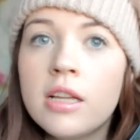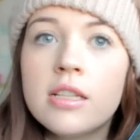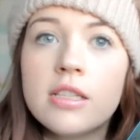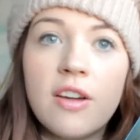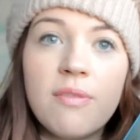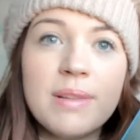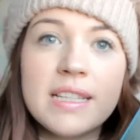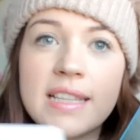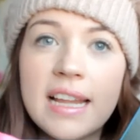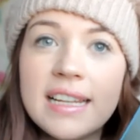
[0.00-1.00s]
So I've been
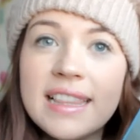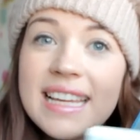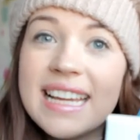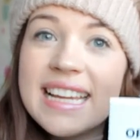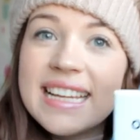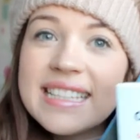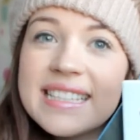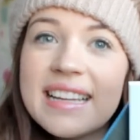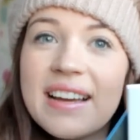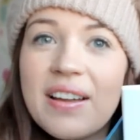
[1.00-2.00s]
sent
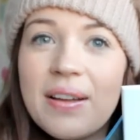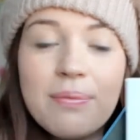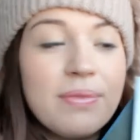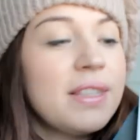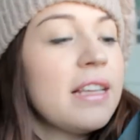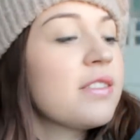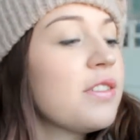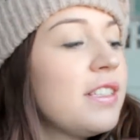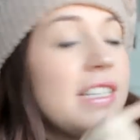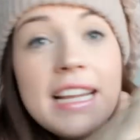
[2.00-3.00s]
these. That's
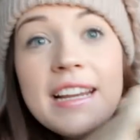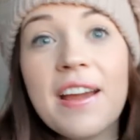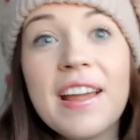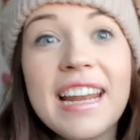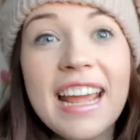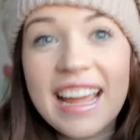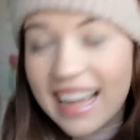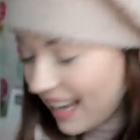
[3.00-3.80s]
got a sticky note in it.